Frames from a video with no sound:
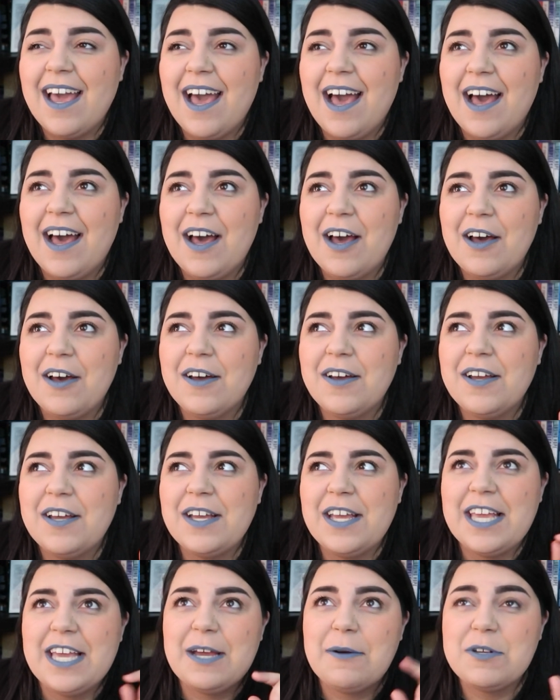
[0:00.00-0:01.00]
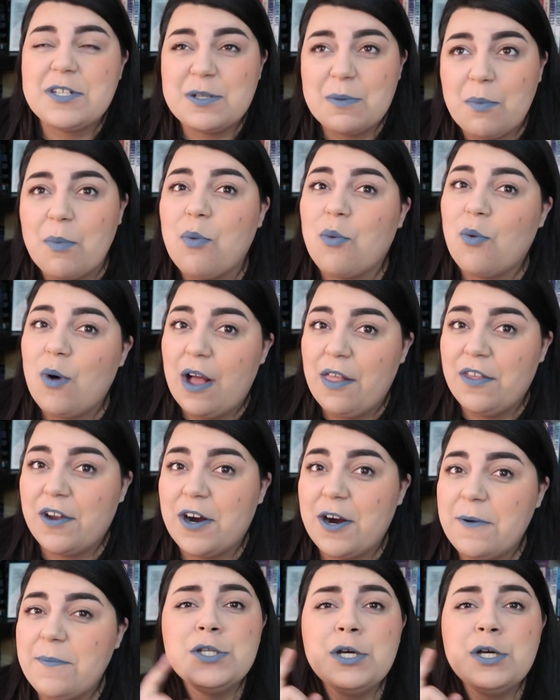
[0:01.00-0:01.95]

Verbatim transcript: uh, his brother.